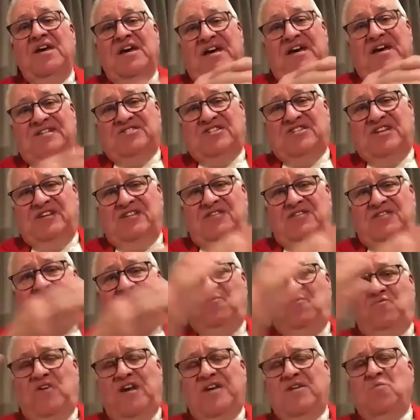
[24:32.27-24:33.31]
until
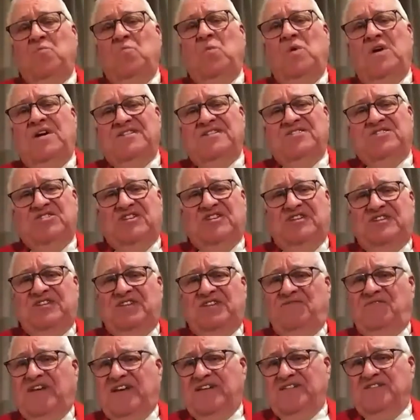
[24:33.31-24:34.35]
the red and white City
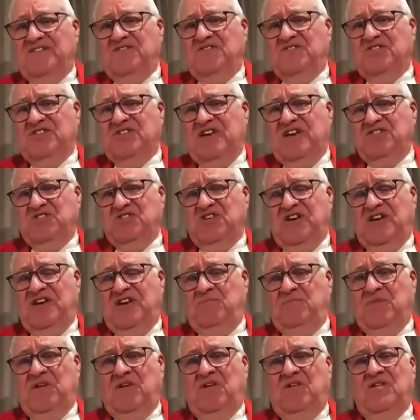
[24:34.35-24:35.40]
of London sash
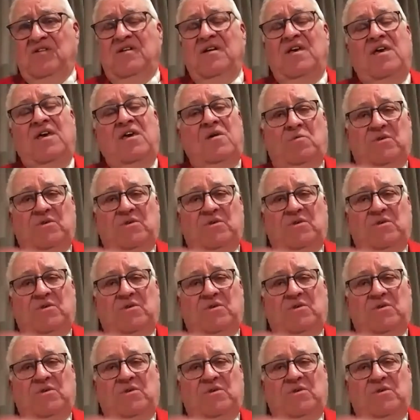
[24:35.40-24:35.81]
came along,